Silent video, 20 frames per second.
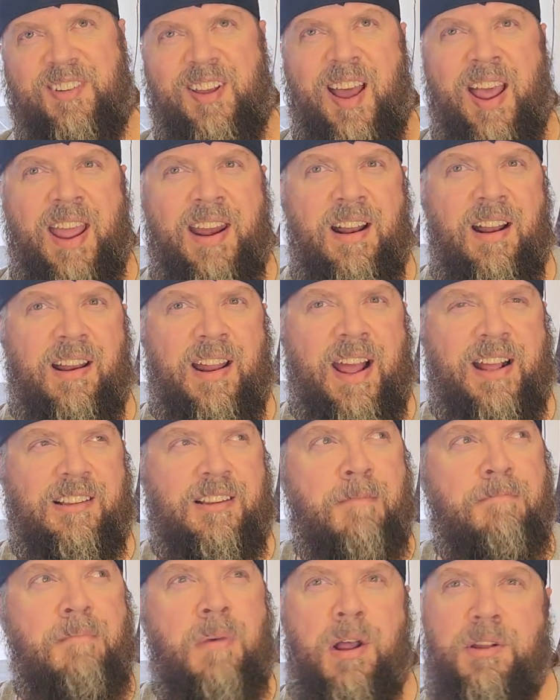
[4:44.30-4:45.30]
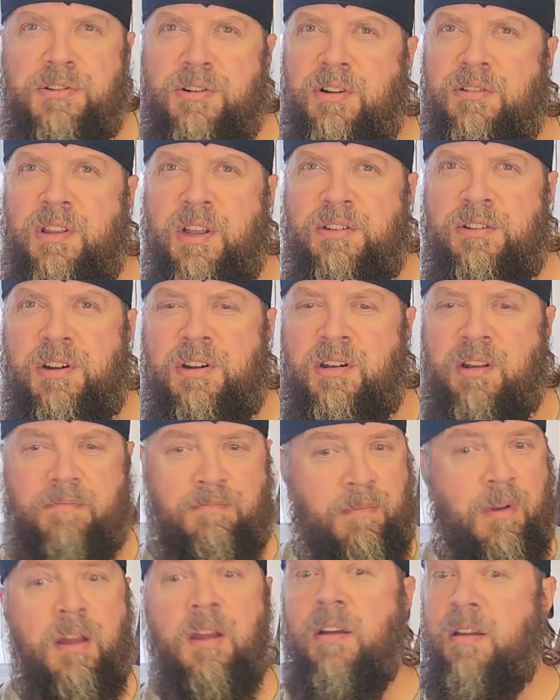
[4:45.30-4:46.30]
kind of like the mustard that you
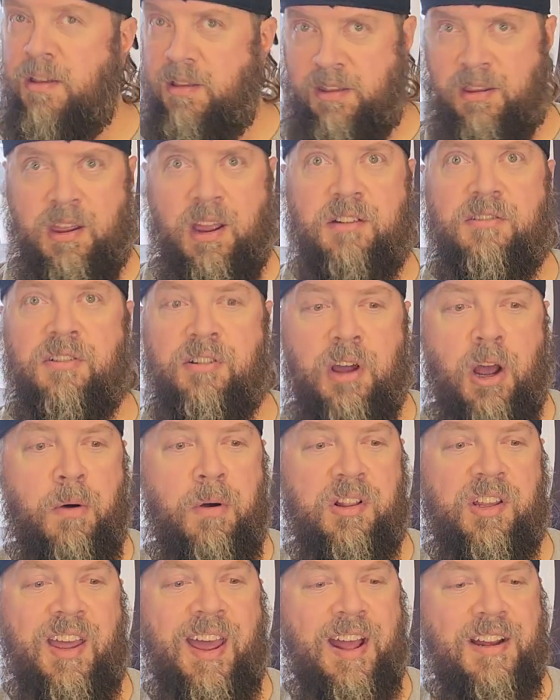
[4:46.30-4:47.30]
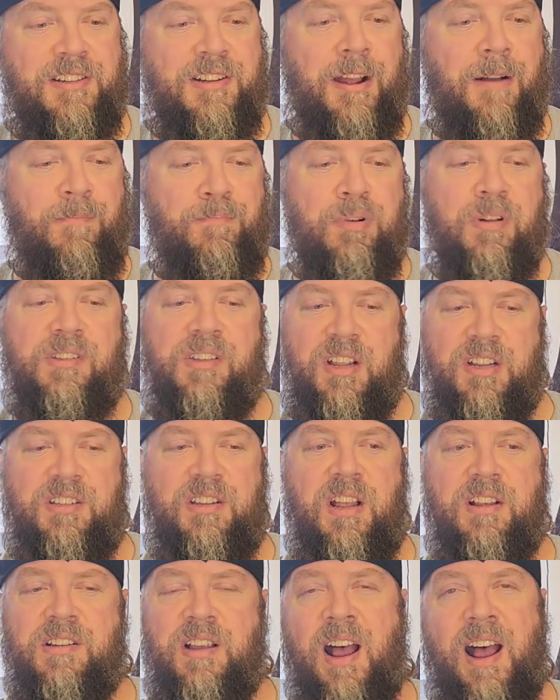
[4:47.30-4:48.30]
can get to go with ketchup. But this
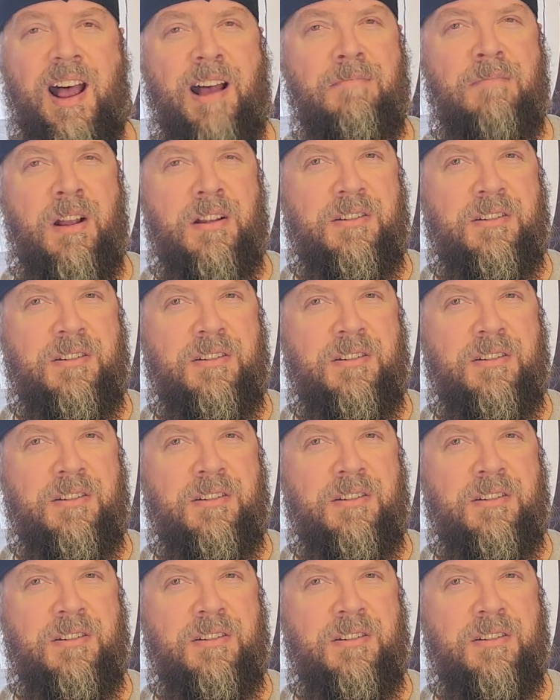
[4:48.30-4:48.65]
says hot